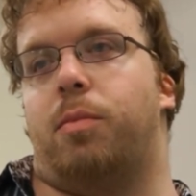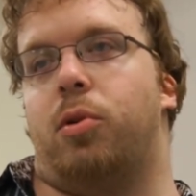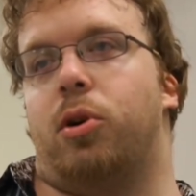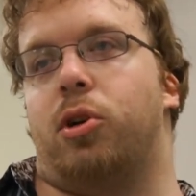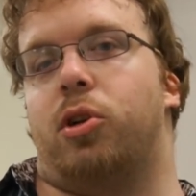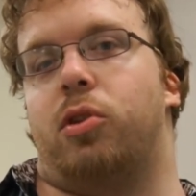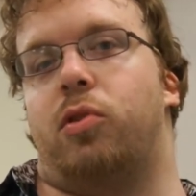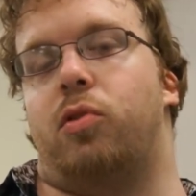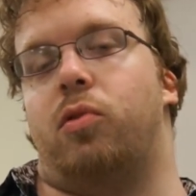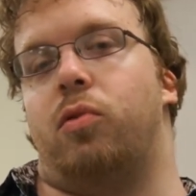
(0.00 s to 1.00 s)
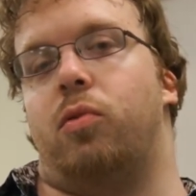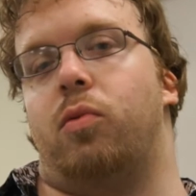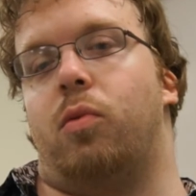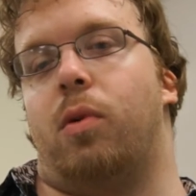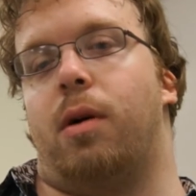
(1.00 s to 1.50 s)
push
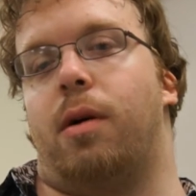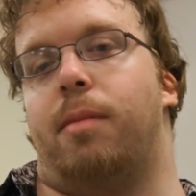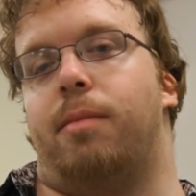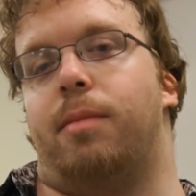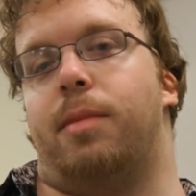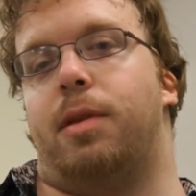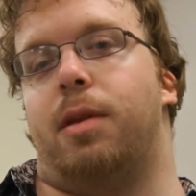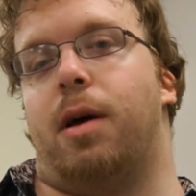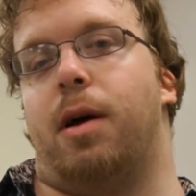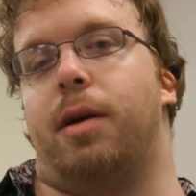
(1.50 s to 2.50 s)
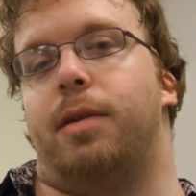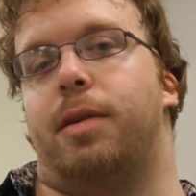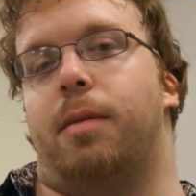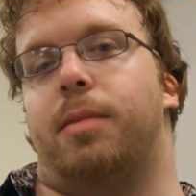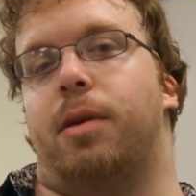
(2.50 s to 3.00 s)
to deny
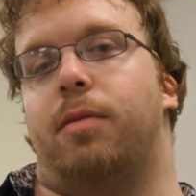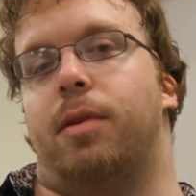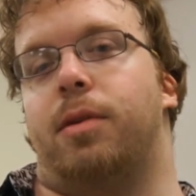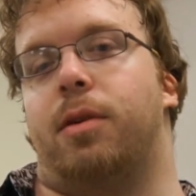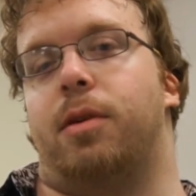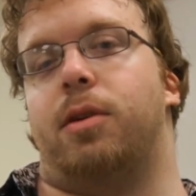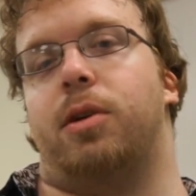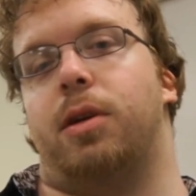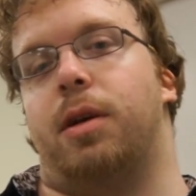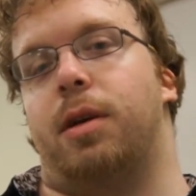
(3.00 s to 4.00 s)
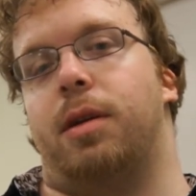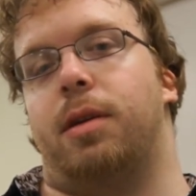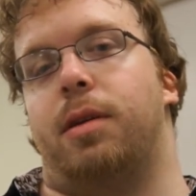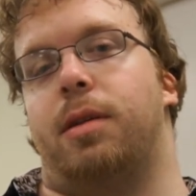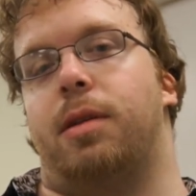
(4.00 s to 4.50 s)
stem cell research
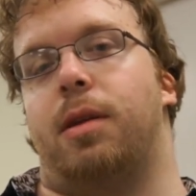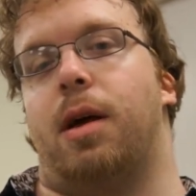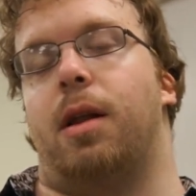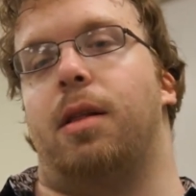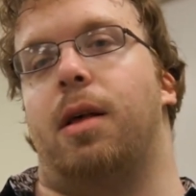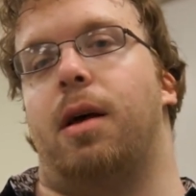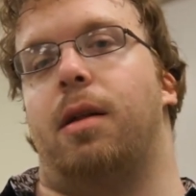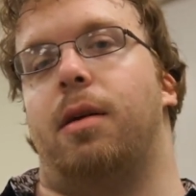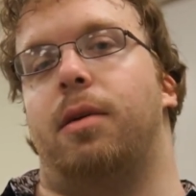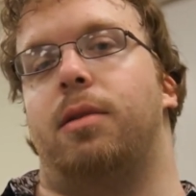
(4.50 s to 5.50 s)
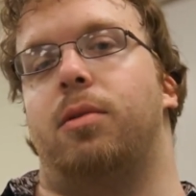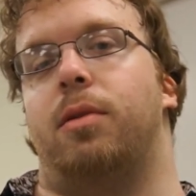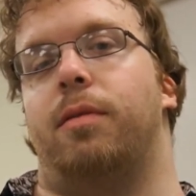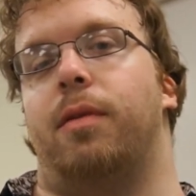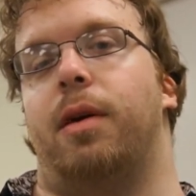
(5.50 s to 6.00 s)
and to not allow that to
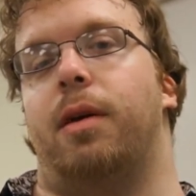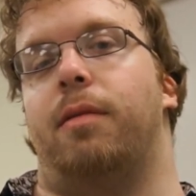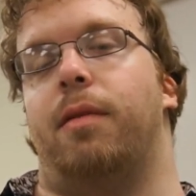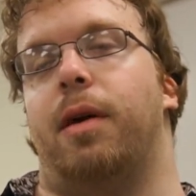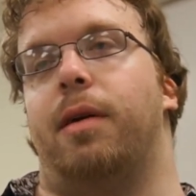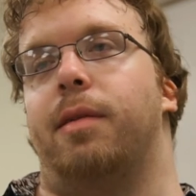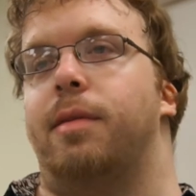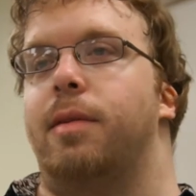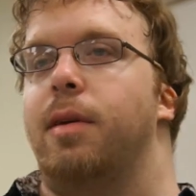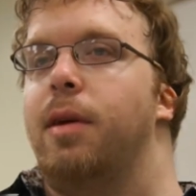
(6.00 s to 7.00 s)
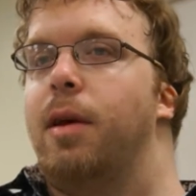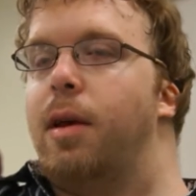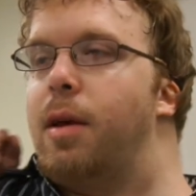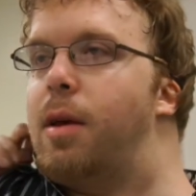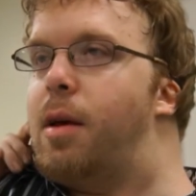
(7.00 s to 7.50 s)
advance
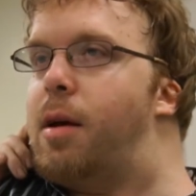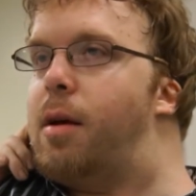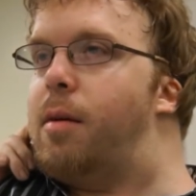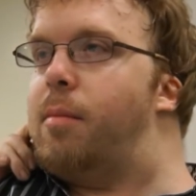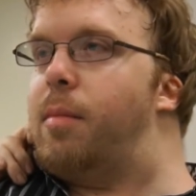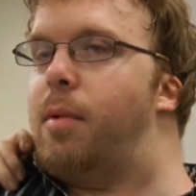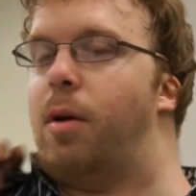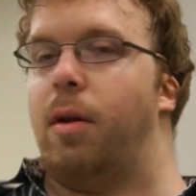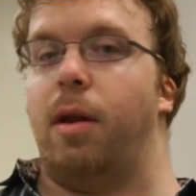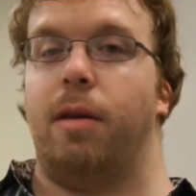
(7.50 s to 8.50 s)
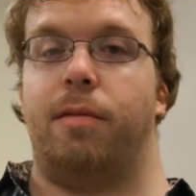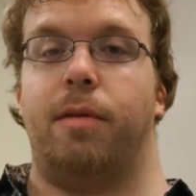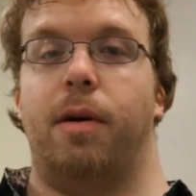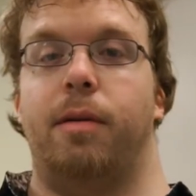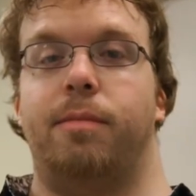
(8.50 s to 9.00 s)
on any
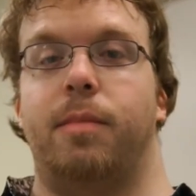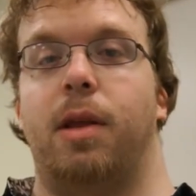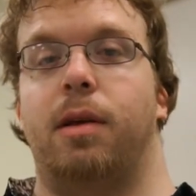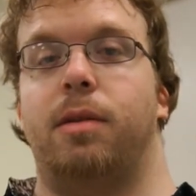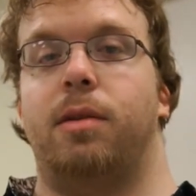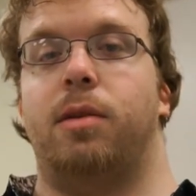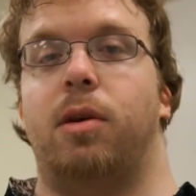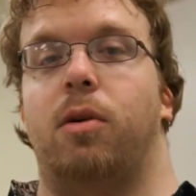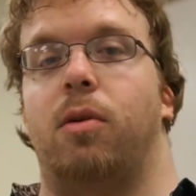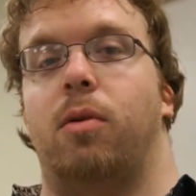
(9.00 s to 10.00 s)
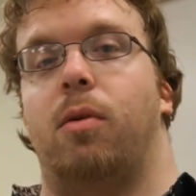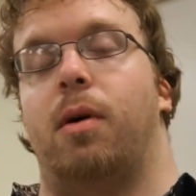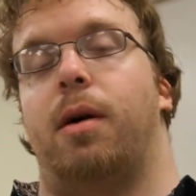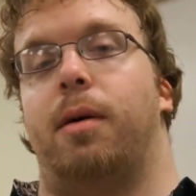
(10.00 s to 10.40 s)
front. And so